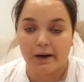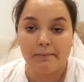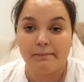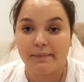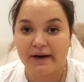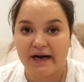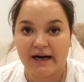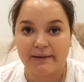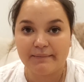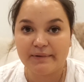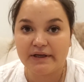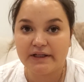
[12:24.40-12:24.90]

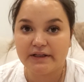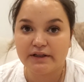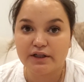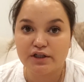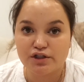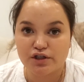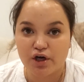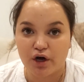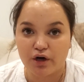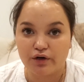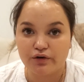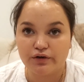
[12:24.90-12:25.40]
But I'm in
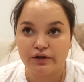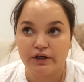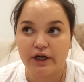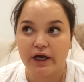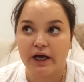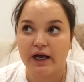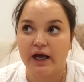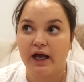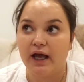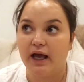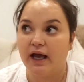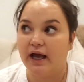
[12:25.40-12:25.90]
the zone
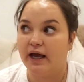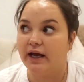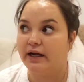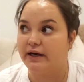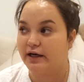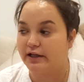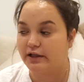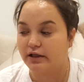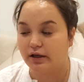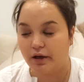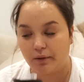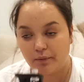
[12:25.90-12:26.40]
and
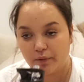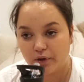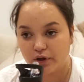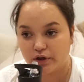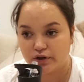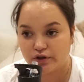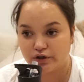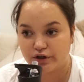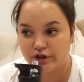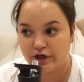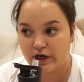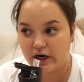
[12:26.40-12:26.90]
I think I'm going to
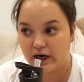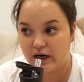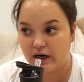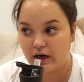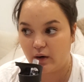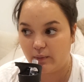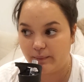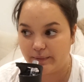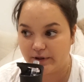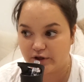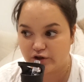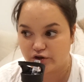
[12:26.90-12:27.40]
do
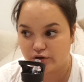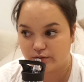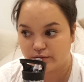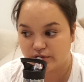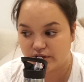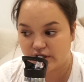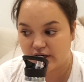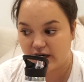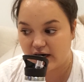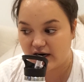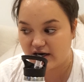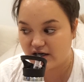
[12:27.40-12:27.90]
our bedroom
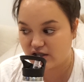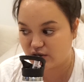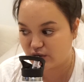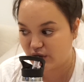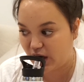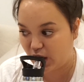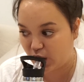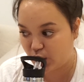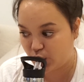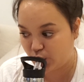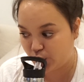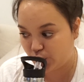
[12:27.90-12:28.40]
tonight as
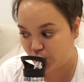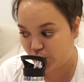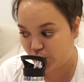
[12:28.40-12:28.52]
well.